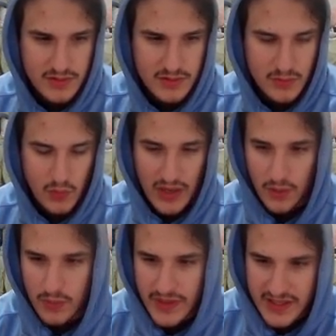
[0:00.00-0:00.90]

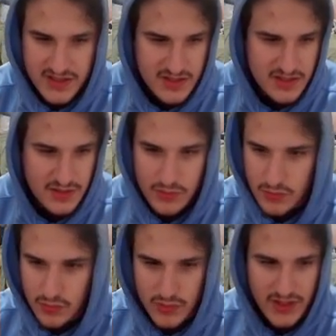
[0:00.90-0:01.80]
Wow, that's
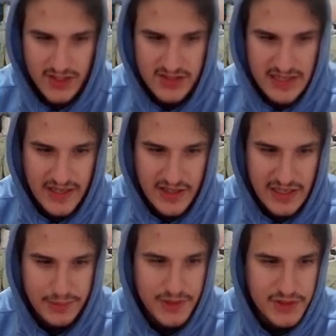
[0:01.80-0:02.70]
really sad
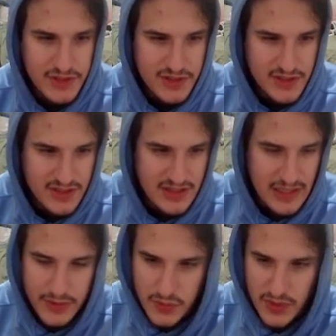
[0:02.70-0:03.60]
damage.
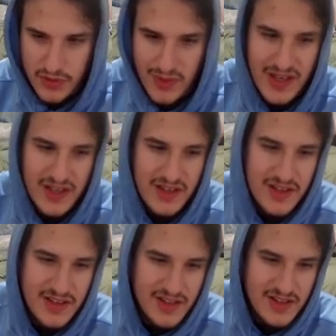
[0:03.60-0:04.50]
That was with rain.
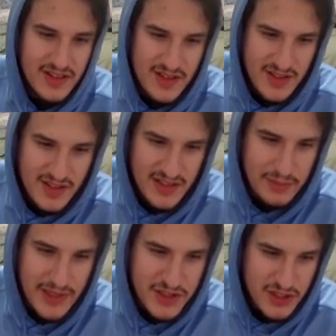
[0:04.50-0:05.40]
Yeah,
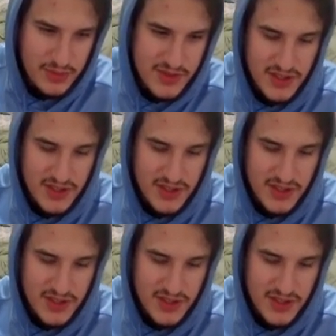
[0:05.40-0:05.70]
Magikarp's